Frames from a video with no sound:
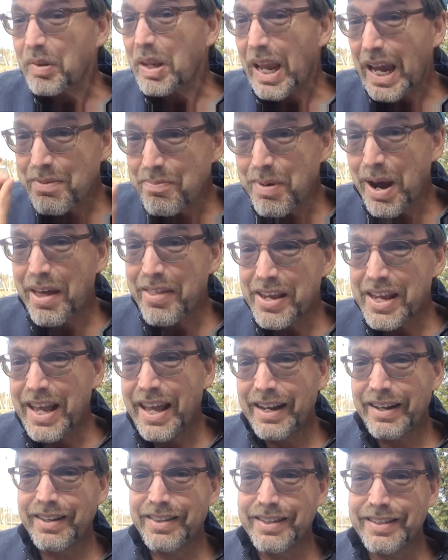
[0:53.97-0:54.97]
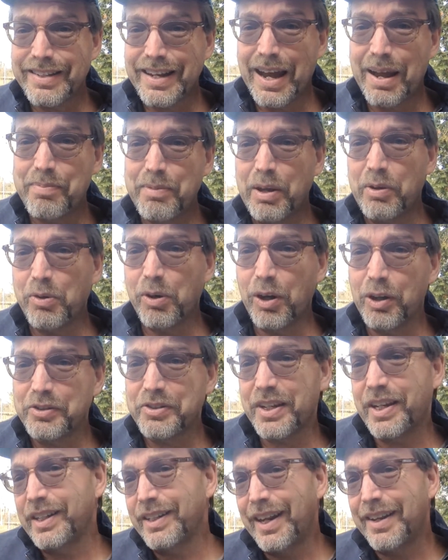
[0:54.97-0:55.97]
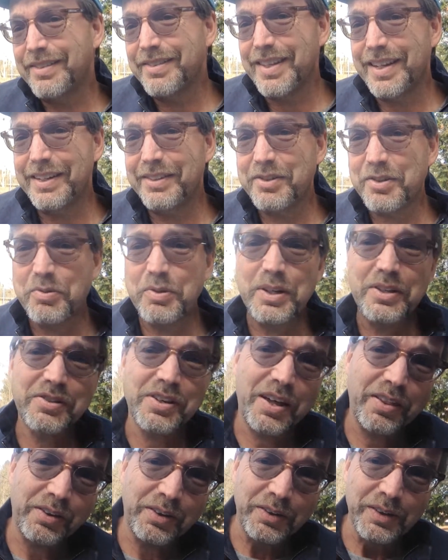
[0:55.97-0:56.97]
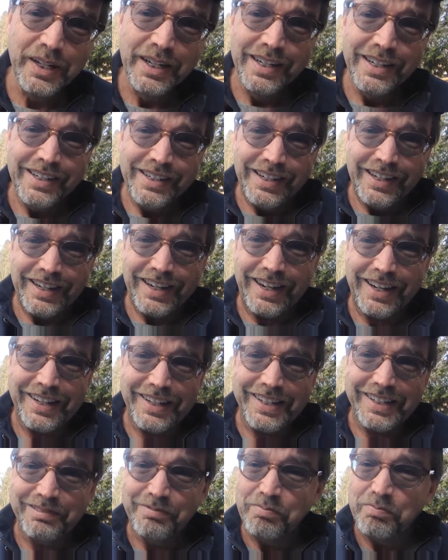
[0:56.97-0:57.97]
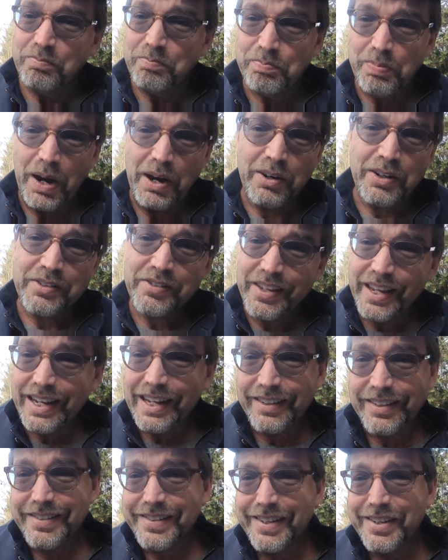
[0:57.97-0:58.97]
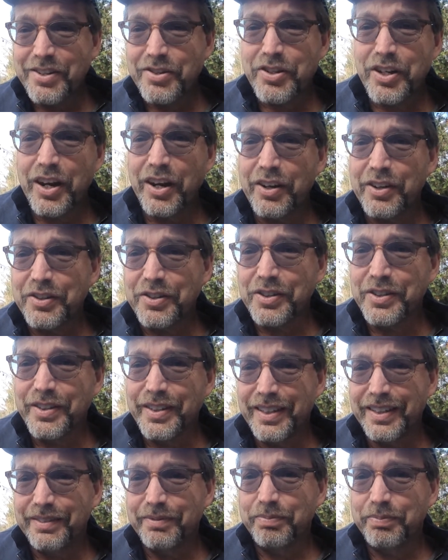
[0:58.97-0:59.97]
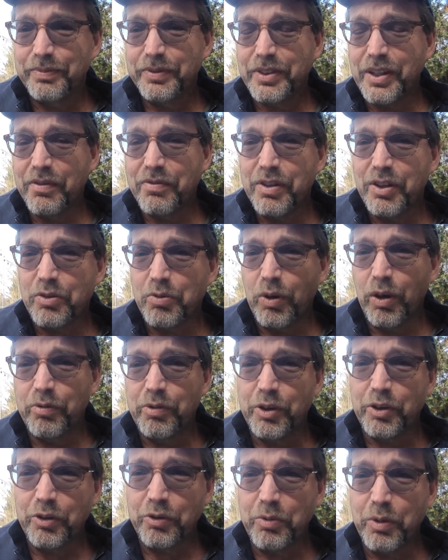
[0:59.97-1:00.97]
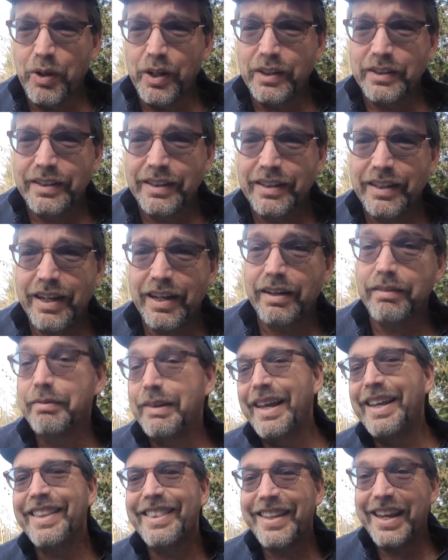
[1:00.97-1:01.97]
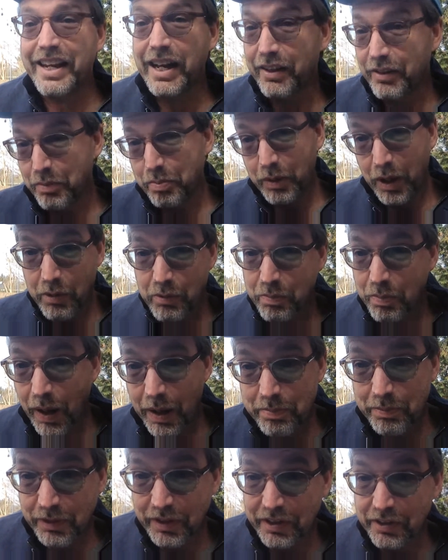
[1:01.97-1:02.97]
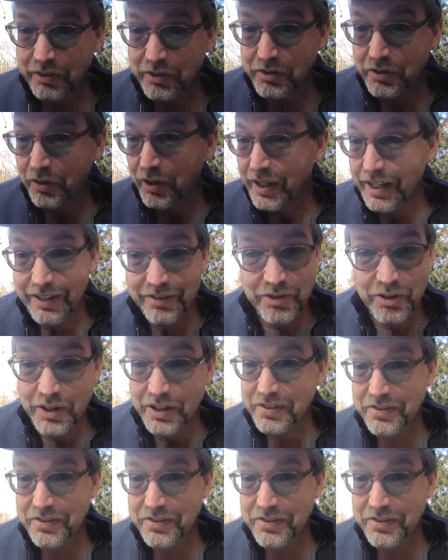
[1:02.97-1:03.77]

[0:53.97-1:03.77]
and by the end of the time, they were all saying nice things to each other. Parents, they got to sit in chairs, and the 7 to 12-year-olds, well, they got to play with pipe cleaners. So I guess you could